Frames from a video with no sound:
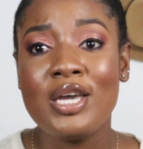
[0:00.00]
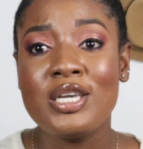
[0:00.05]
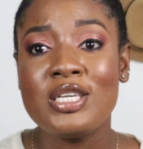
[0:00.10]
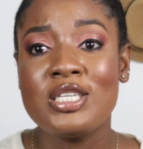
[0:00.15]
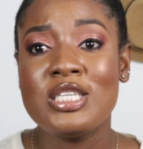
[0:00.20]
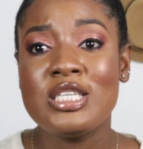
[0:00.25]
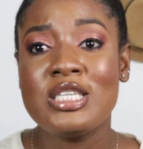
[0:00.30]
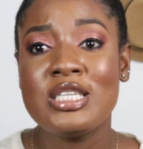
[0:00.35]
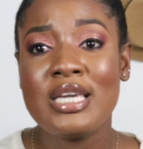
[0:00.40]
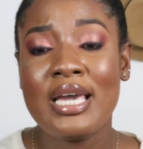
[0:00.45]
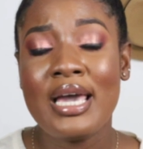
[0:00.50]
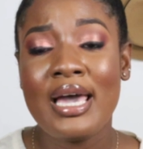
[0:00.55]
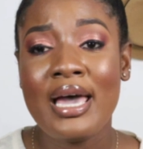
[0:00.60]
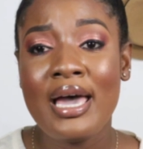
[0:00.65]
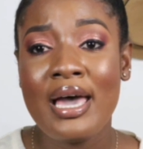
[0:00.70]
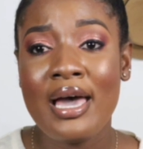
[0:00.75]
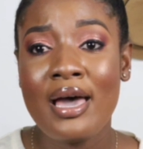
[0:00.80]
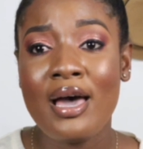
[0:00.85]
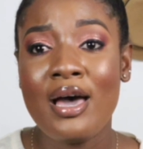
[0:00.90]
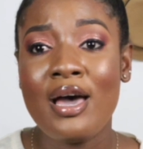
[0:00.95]

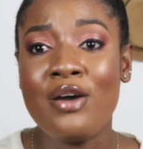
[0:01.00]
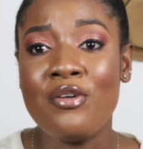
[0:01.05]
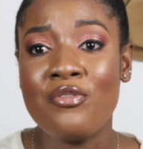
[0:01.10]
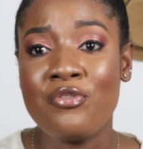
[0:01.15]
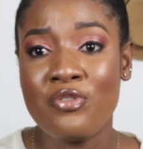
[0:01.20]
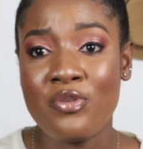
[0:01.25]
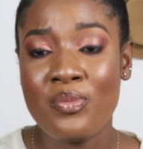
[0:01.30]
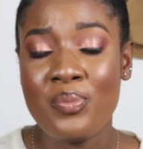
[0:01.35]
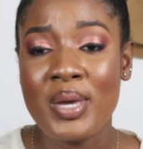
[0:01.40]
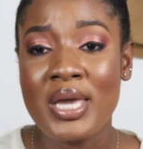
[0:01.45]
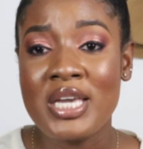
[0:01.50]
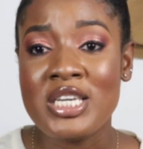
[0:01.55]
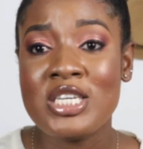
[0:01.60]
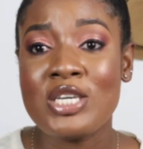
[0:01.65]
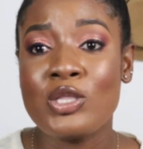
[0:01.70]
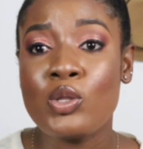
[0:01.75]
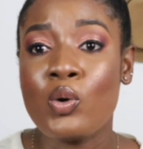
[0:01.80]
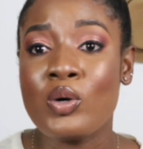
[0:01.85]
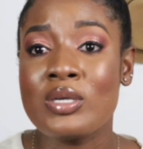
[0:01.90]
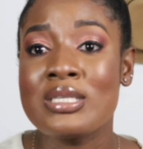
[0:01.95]
share
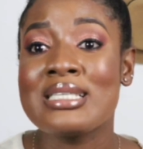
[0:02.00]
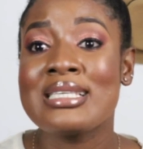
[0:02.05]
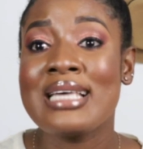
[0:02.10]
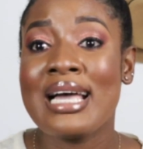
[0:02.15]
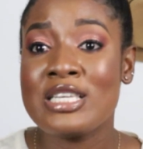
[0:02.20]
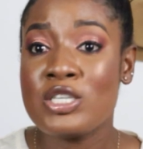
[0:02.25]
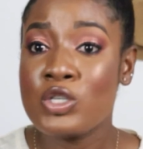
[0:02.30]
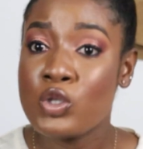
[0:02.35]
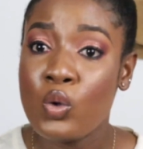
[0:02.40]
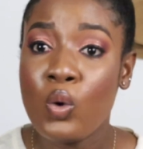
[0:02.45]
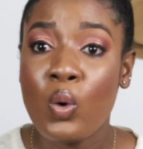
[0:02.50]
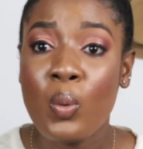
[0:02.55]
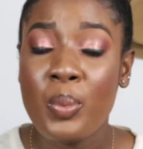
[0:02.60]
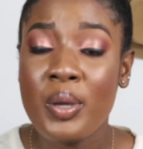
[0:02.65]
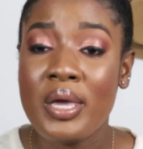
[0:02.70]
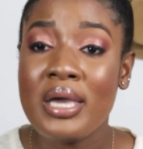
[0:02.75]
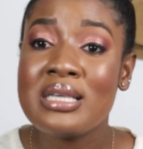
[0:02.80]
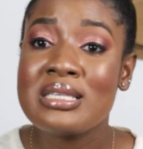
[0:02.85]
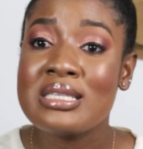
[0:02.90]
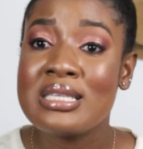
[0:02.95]
information on such
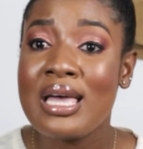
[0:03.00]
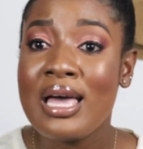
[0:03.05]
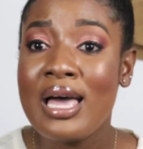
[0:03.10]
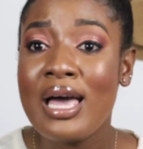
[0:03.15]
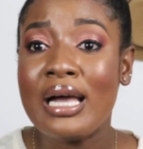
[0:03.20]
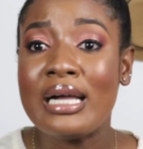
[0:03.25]
topics